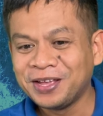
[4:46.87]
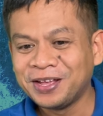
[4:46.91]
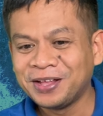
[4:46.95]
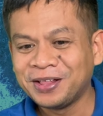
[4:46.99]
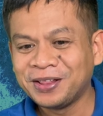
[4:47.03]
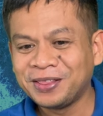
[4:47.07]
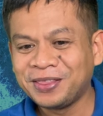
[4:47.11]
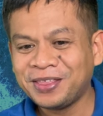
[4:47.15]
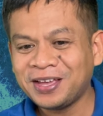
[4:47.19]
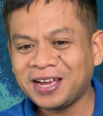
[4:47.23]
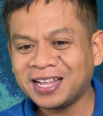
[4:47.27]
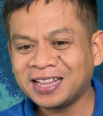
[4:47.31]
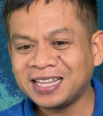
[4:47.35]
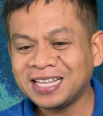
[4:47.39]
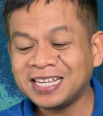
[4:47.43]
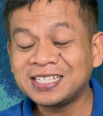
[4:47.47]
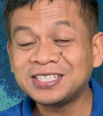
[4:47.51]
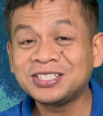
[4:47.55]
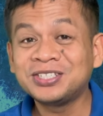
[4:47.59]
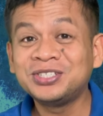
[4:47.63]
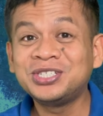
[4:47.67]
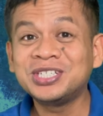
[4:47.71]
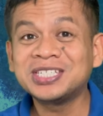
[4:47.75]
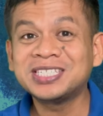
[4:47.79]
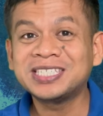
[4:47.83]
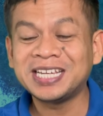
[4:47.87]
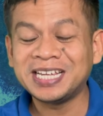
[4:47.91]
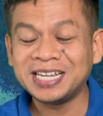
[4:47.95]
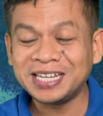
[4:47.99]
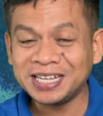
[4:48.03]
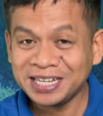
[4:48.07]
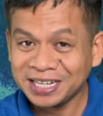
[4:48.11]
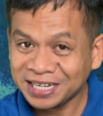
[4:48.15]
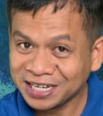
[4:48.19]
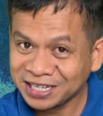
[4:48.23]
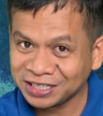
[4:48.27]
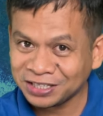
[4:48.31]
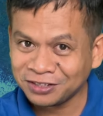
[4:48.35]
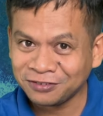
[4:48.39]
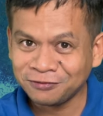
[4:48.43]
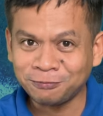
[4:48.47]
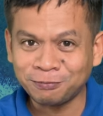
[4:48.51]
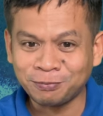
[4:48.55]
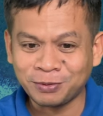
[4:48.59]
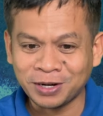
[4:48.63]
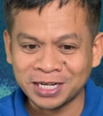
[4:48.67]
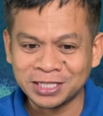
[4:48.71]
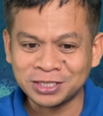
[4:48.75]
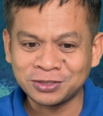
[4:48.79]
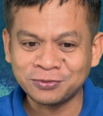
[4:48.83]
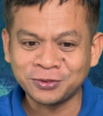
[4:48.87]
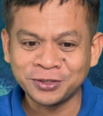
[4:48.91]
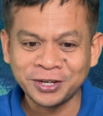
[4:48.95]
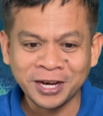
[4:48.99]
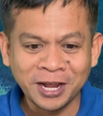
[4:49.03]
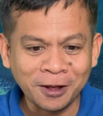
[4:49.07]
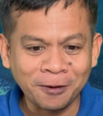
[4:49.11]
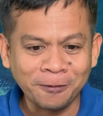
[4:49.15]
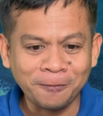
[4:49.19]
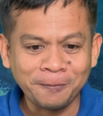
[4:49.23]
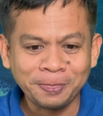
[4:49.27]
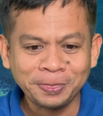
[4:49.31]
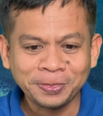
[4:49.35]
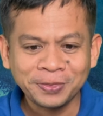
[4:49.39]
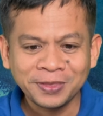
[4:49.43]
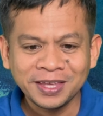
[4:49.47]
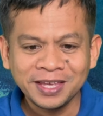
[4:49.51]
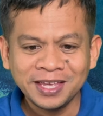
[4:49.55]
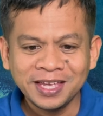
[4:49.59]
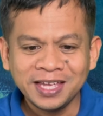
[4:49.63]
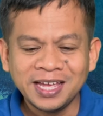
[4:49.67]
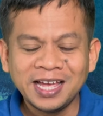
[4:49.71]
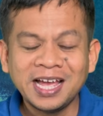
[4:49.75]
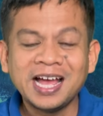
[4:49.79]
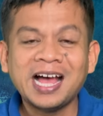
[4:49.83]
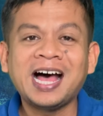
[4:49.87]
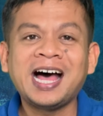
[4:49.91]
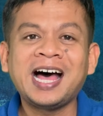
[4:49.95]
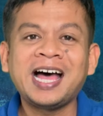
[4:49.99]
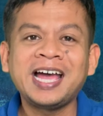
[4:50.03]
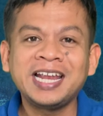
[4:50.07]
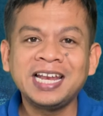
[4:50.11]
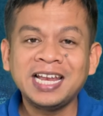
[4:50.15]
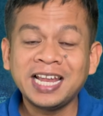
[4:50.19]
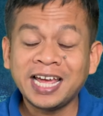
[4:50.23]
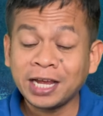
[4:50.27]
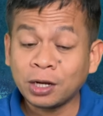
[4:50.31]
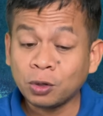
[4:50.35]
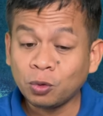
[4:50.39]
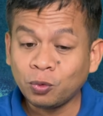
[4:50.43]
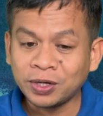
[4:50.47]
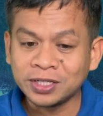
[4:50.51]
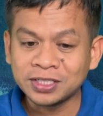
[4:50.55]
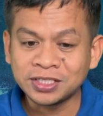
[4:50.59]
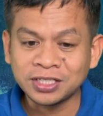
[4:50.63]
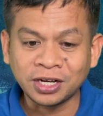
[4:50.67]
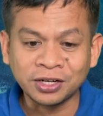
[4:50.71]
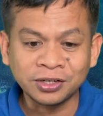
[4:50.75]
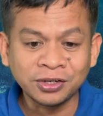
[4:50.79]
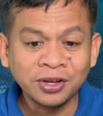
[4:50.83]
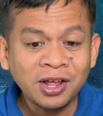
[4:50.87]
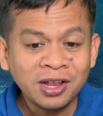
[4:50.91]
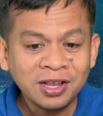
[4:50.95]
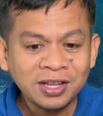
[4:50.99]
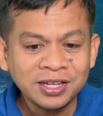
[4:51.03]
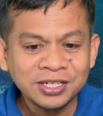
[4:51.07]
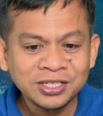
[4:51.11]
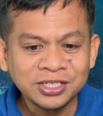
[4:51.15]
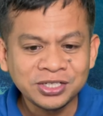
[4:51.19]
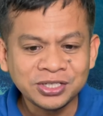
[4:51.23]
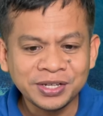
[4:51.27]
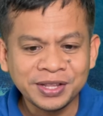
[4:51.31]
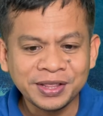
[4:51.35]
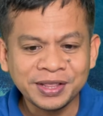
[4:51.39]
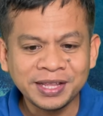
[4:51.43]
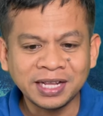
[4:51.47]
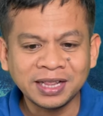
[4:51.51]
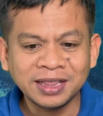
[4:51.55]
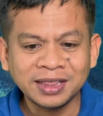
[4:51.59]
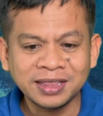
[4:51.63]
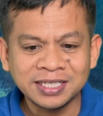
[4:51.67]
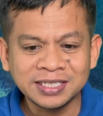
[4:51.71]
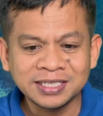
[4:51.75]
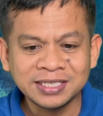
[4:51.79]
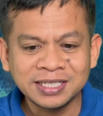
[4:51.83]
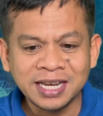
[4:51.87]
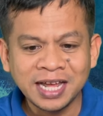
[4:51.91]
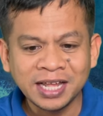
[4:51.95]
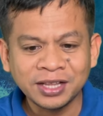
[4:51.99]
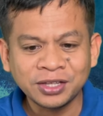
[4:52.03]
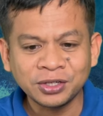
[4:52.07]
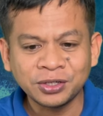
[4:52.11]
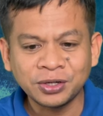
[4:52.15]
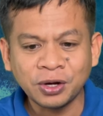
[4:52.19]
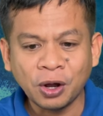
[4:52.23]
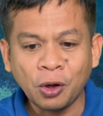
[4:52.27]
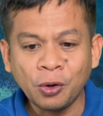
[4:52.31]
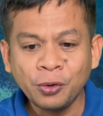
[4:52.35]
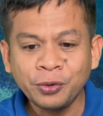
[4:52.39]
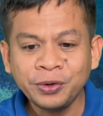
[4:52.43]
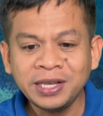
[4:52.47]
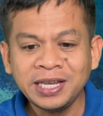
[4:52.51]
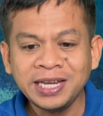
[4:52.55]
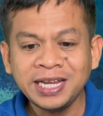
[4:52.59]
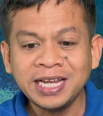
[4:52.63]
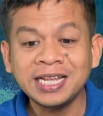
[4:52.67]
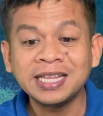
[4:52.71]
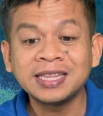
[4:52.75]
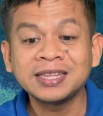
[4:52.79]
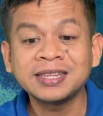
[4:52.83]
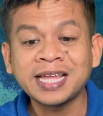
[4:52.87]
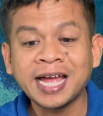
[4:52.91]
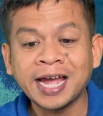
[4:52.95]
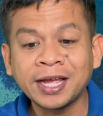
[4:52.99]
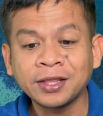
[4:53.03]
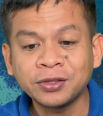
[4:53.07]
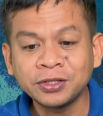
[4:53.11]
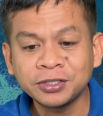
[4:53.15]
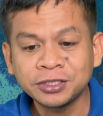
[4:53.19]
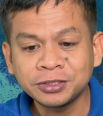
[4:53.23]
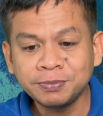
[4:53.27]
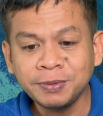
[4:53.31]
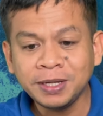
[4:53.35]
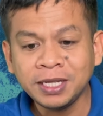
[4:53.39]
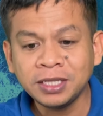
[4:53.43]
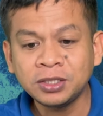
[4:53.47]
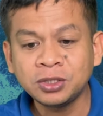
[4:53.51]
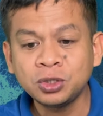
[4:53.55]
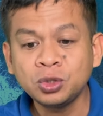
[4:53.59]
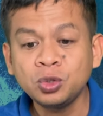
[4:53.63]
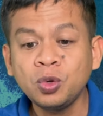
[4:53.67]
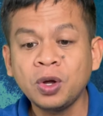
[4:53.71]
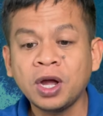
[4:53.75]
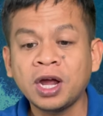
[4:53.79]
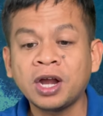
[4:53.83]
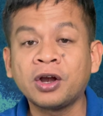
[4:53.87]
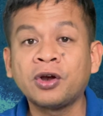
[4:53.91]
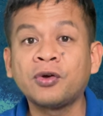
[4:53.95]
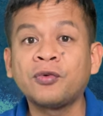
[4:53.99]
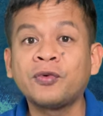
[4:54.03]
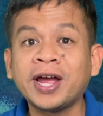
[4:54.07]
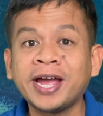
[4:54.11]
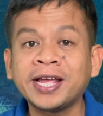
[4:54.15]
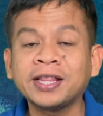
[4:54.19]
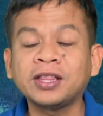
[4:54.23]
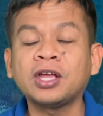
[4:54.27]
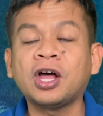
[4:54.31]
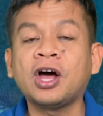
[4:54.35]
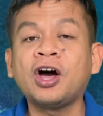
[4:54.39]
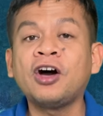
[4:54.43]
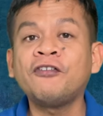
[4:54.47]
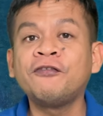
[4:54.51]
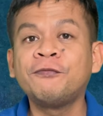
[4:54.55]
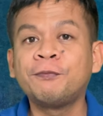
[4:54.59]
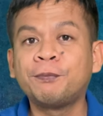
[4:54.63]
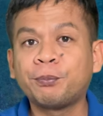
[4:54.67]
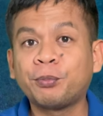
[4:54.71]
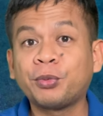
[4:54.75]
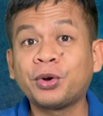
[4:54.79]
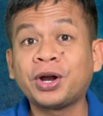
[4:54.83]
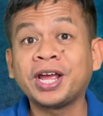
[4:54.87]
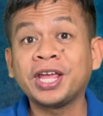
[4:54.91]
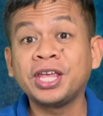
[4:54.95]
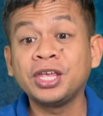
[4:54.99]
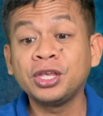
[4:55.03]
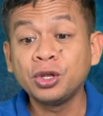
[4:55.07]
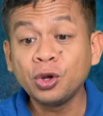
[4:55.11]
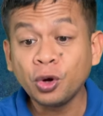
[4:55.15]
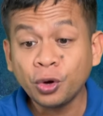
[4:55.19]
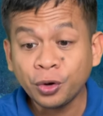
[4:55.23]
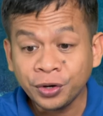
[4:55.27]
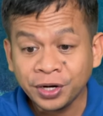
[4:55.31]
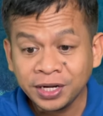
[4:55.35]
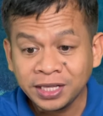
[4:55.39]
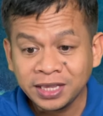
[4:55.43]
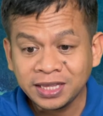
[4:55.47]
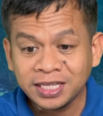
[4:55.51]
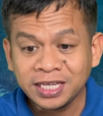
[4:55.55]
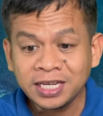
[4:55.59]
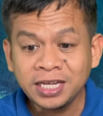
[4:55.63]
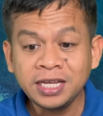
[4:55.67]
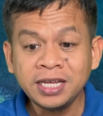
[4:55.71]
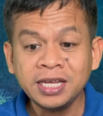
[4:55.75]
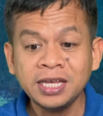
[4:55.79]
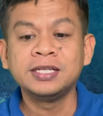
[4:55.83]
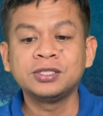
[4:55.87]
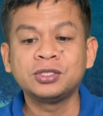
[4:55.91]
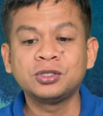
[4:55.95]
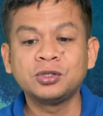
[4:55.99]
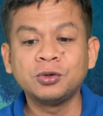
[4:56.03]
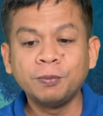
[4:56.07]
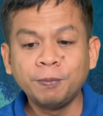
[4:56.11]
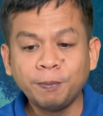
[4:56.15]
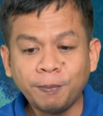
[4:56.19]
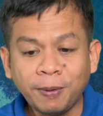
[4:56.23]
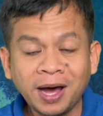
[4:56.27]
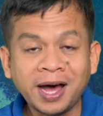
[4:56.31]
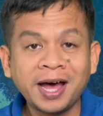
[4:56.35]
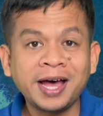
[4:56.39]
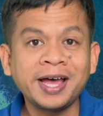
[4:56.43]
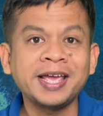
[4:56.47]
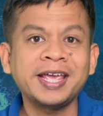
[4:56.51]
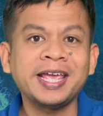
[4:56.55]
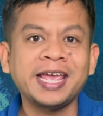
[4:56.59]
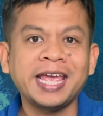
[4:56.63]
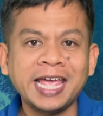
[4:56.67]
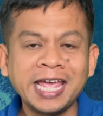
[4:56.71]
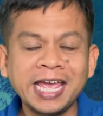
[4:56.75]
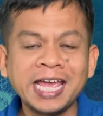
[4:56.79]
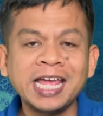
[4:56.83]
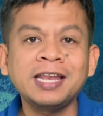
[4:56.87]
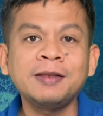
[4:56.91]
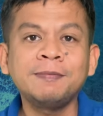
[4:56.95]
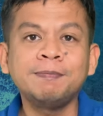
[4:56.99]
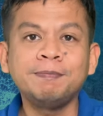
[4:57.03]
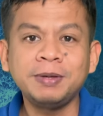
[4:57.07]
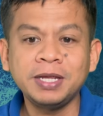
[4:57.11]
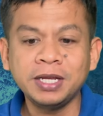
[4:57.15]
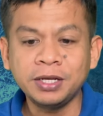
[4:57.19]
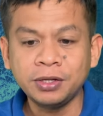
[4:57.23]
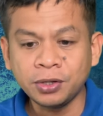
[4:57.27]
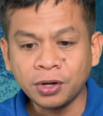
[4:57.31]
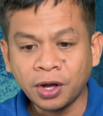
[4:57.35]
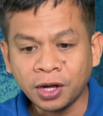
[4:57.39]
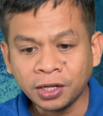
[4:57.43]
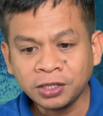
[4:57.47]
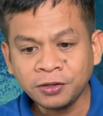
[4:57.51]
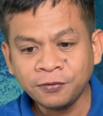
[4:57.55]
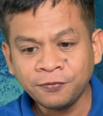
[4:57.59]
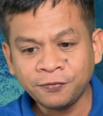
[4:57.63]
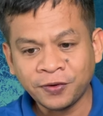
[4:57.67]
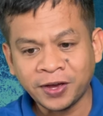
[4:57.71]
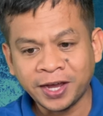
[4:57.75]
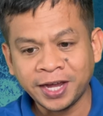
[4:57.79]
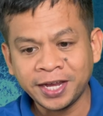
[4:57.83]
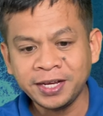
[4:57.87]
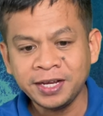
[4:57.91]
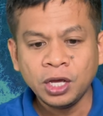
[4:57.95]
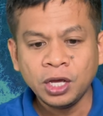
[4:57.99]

that it's just indicative price for now. I likewise acknowledge that this letter only entitles me to a right of priority to buy and be notified